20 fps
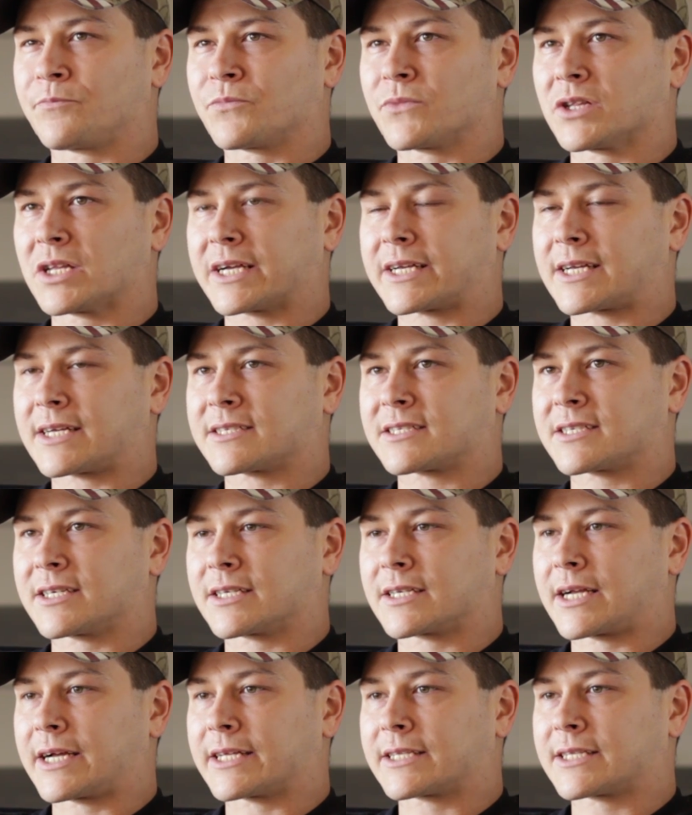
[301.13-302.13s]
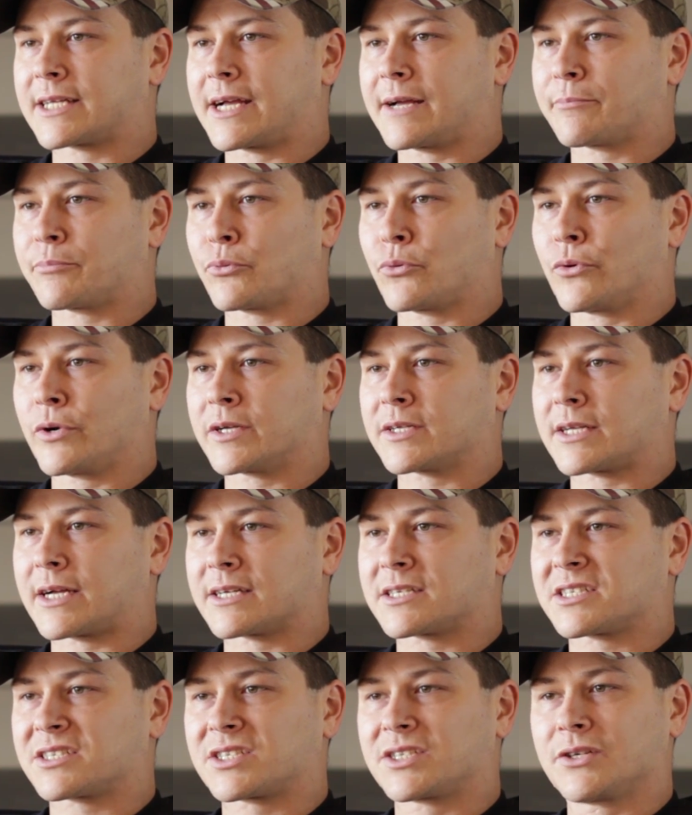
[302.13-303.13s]
like I said, at that point, I
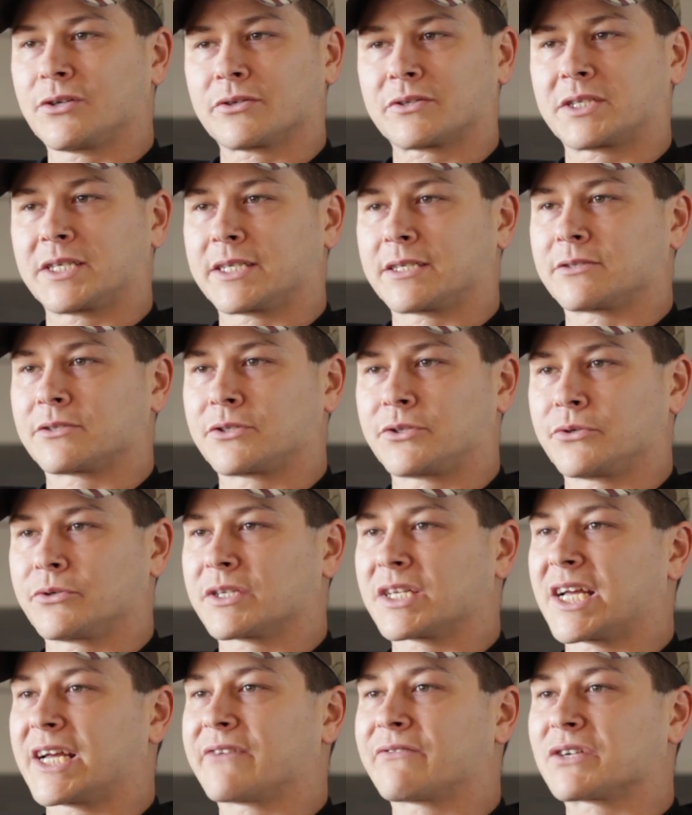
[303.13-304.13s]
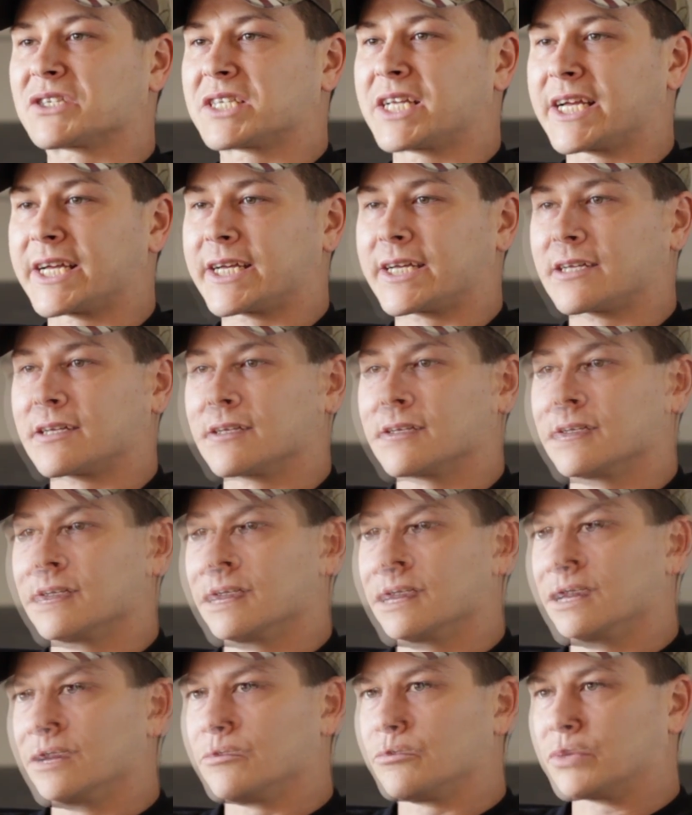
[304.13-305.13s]
still didn't do it every day.
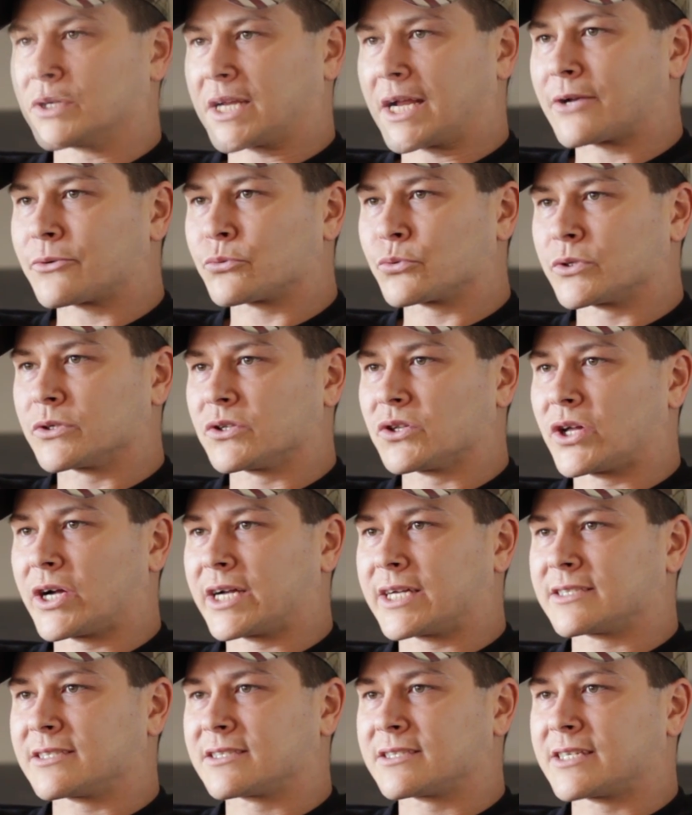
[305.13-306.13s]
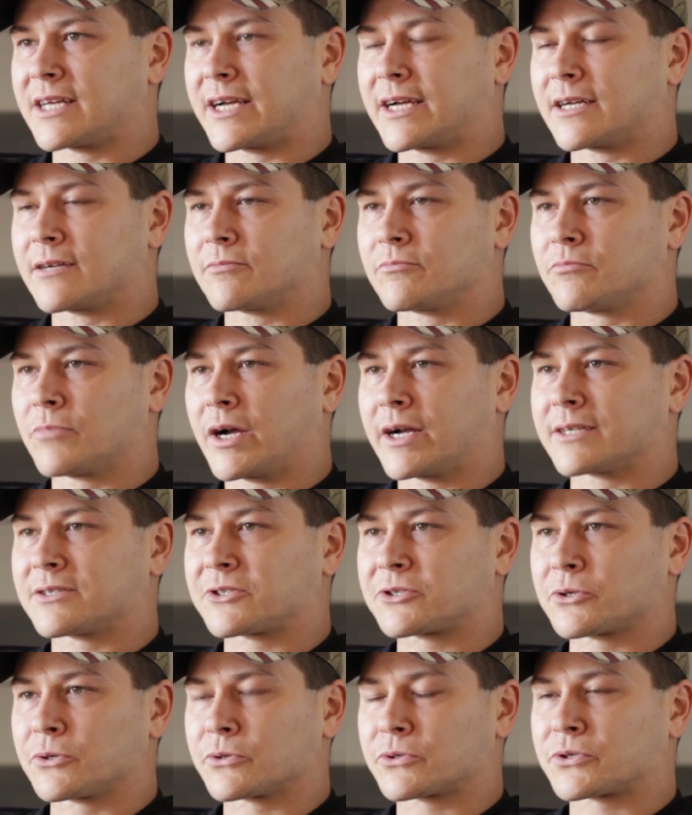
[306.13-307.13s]
But I realized that my
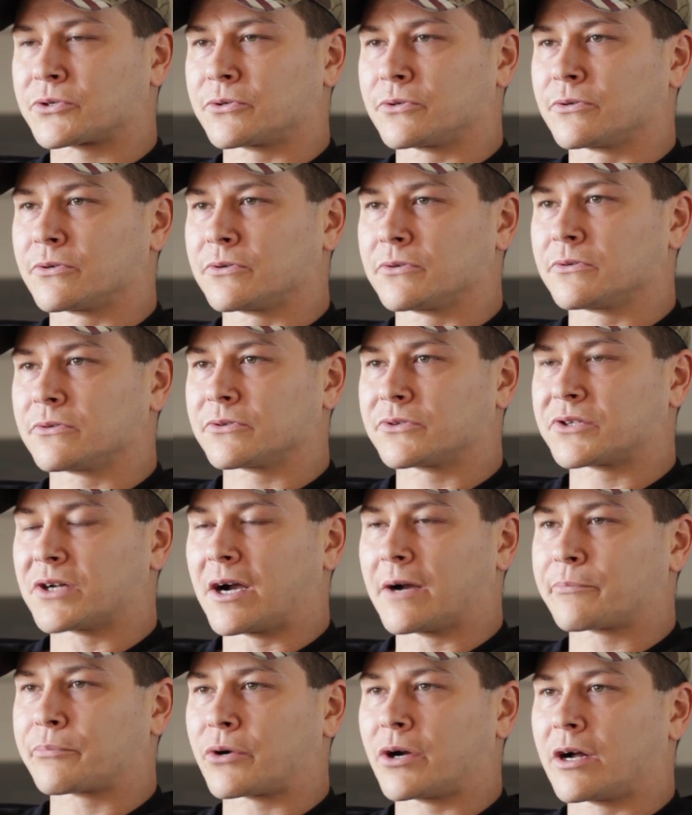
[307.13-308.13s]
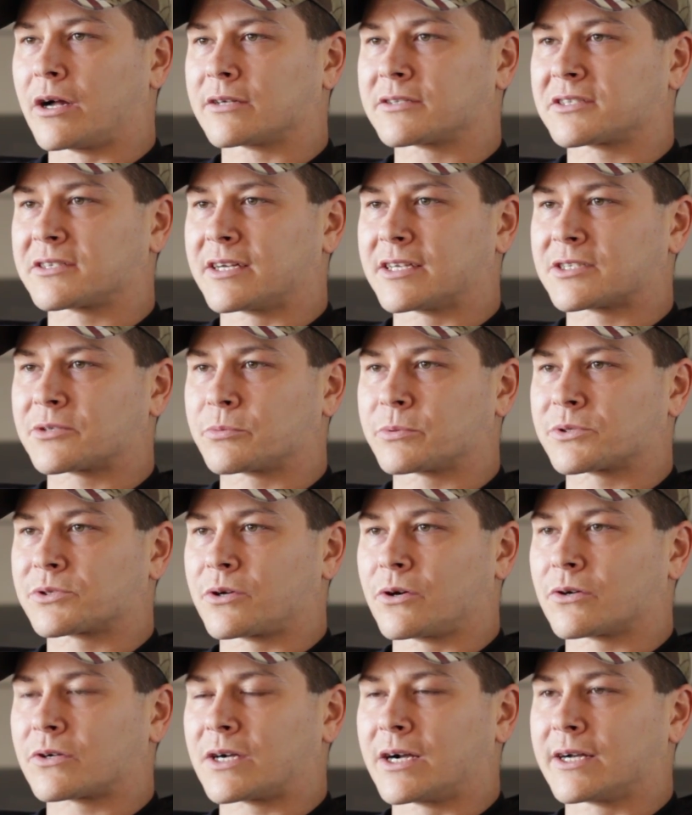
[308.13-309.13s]
social thought process was
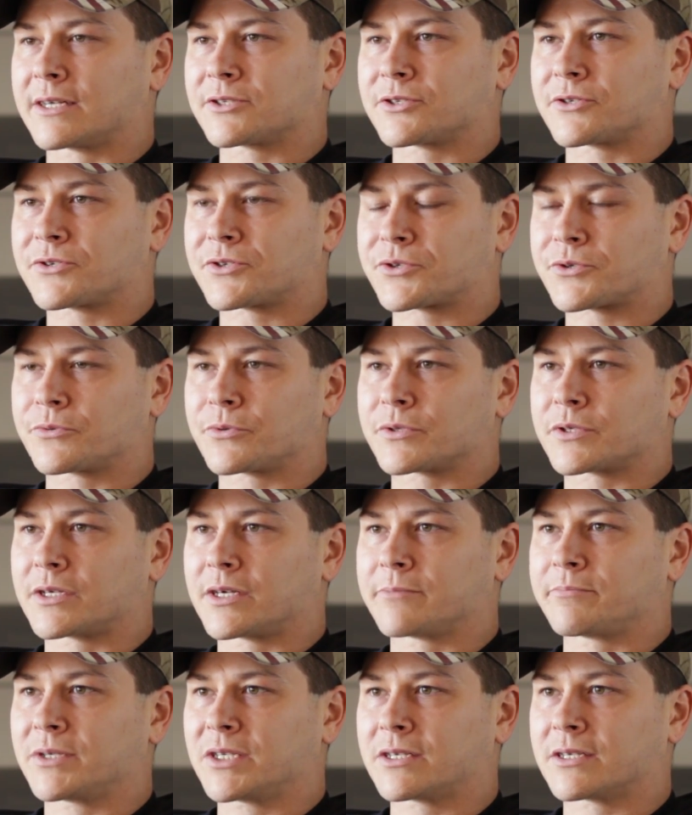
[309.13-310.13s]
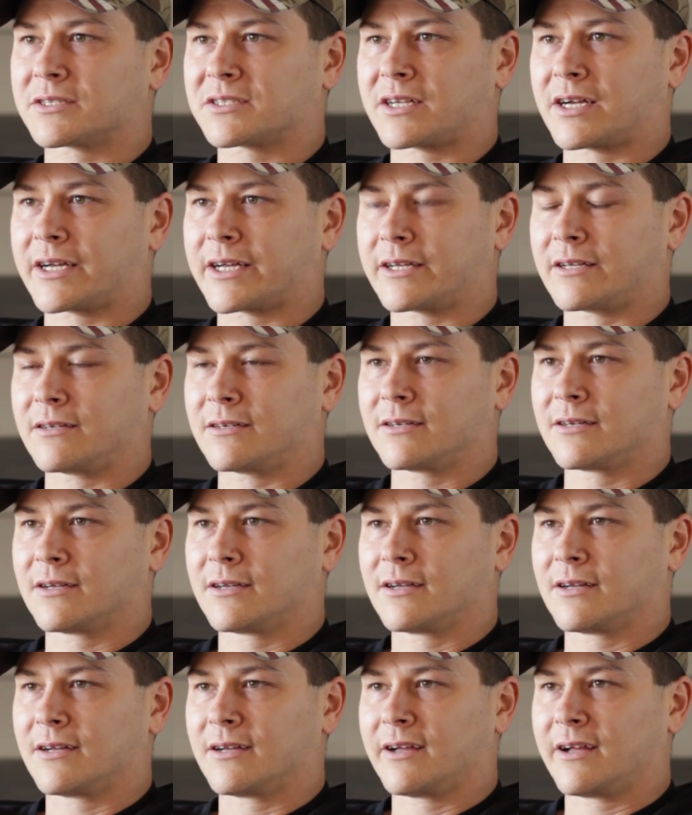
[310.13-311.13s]
all kinds of screwed up because I
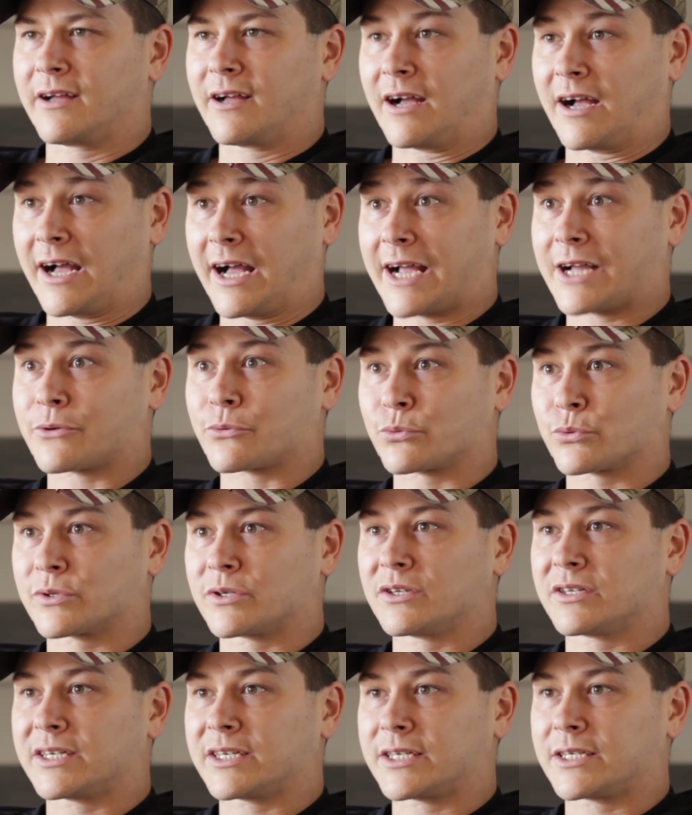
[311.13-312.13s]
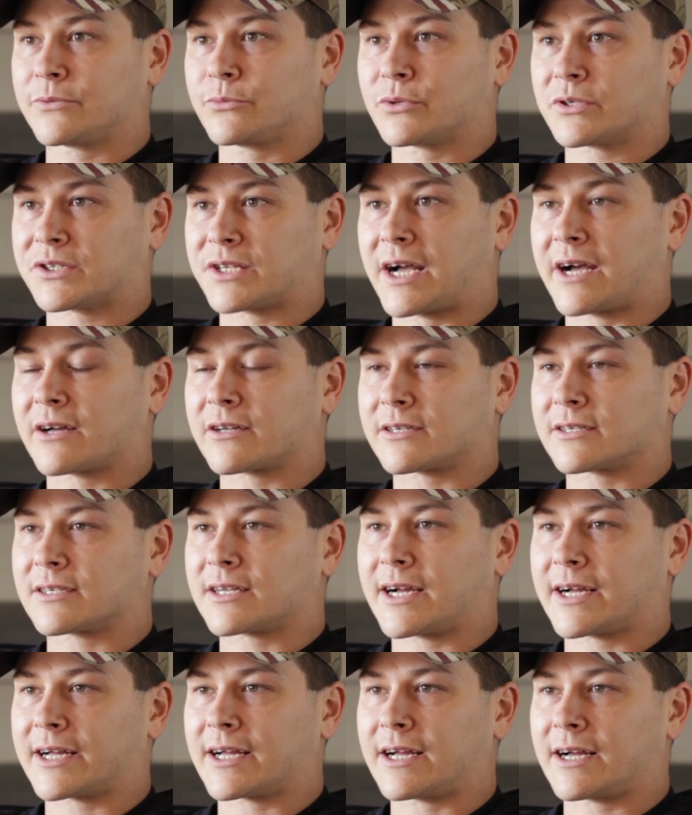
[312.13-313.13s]
really, without it,
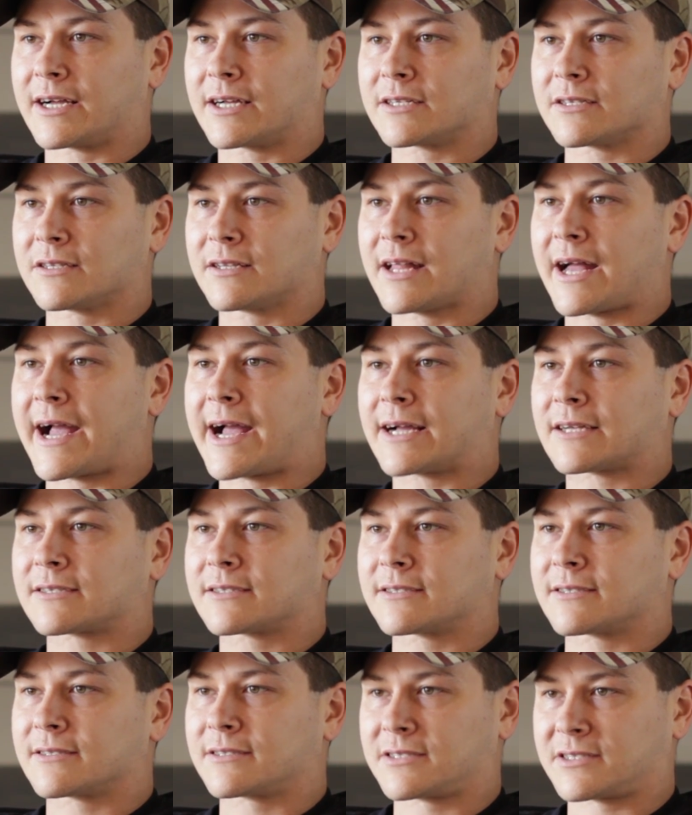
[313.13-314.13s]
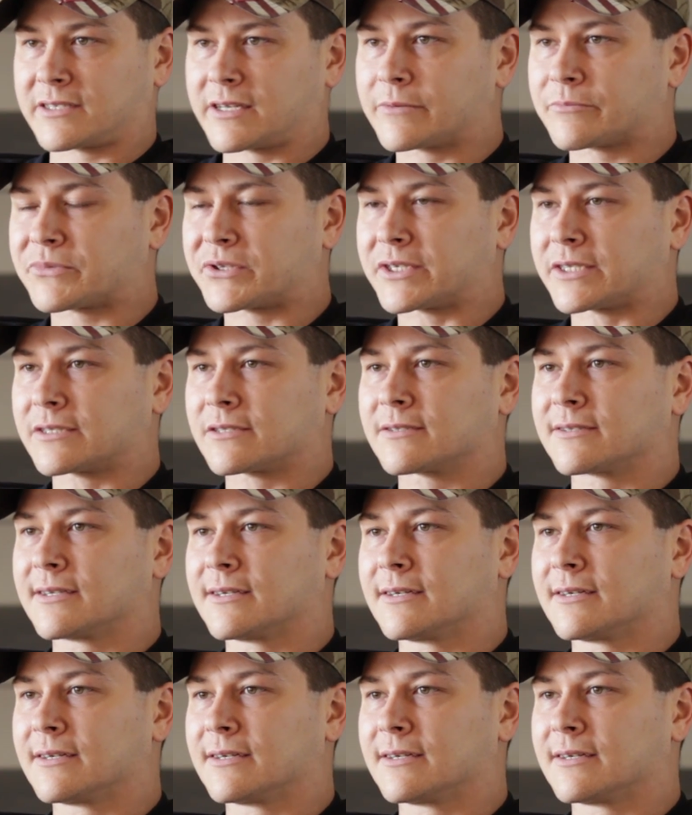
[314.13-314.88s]
I lacked something.